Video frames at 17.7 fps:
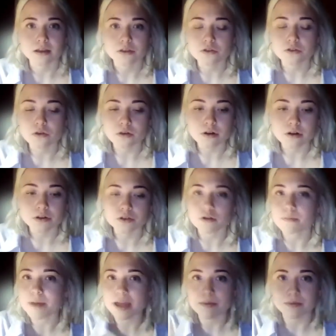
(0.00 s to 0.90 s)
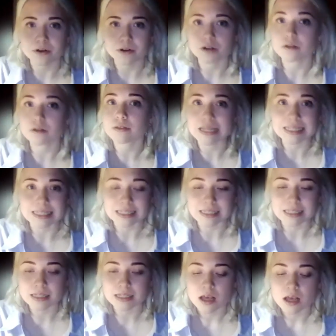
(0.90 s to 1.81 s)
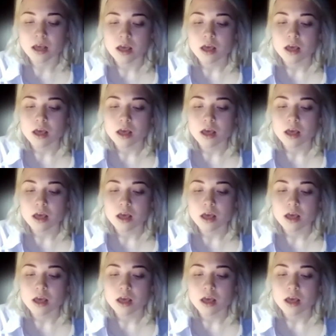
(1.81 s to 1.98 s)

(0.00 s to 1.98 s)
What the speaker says: your paper, your thesis.